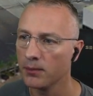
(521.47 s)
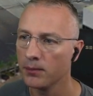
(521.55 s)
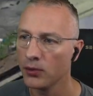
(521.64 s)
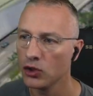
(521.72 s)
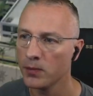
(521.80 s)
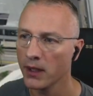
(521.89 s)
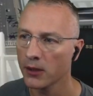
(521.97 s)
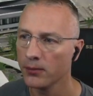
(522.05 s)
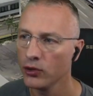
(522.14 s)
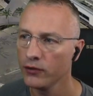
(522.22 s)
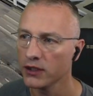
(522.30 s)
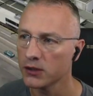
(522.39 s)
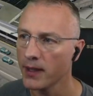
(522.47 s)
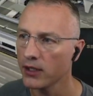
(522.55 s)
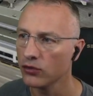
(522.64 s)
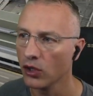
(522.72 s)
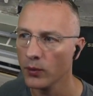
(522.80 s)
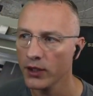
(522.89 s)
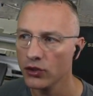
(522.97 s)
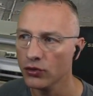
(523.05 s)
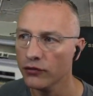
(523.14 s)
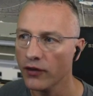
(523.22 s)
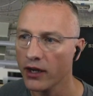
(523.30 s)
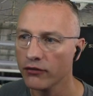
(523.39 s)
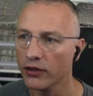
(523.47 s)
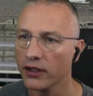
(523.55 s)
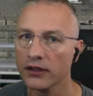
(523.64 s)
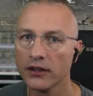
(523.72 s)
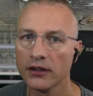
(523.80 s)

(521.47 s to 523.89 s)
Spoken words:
Pushback approved. Expect runway 25 right.